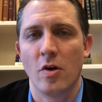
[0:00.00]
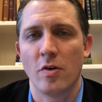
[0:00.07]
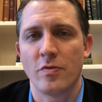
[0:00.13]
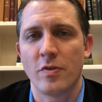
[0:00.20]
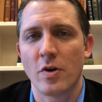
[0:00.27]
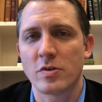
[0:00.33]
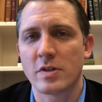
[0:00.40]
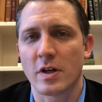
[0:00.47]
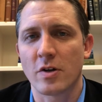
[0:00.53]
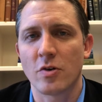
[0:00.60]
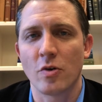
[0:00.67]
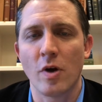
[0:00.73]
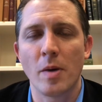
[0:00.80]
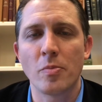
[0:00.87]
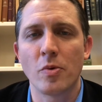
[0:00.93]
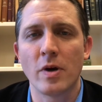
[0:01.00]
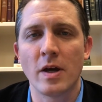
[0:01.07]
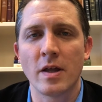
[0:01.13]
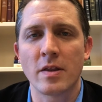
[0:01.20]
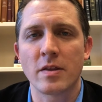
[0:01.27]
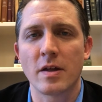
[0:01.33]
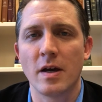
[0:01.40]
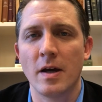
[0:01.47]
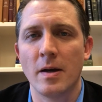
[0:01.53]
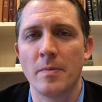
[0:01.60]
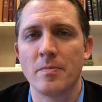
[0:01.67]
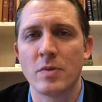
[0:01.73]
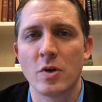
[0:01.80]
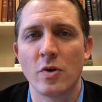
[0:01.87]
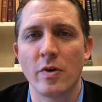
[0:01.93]
folks I grew up with
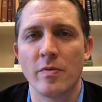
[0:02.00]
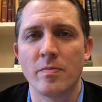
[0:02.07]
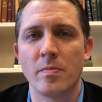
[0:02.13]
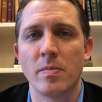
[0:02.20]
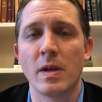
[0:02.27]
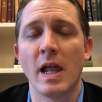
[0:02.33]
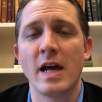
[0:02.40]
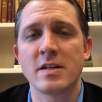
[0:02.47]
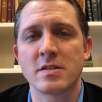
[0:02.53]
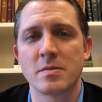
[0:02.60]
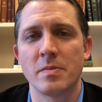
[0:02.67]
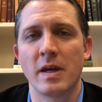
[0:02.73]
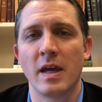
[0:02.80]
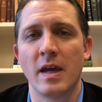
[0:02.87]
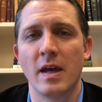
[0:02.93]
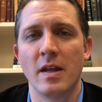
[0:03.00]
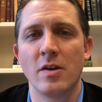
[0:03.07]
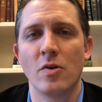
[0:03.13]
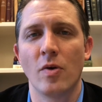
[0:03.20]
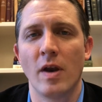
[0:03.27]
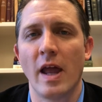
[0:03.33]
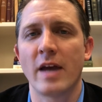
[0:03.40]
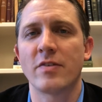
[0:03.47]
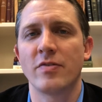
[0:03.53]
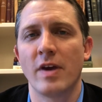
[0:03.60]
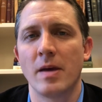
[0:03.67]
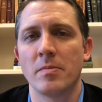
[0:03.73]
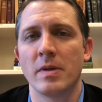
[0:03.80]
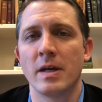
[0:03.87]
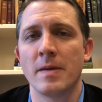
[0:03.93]
who have blessed me and who are like
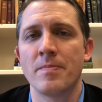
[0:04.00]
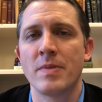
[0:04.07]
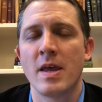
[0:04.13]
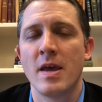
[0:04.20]
family.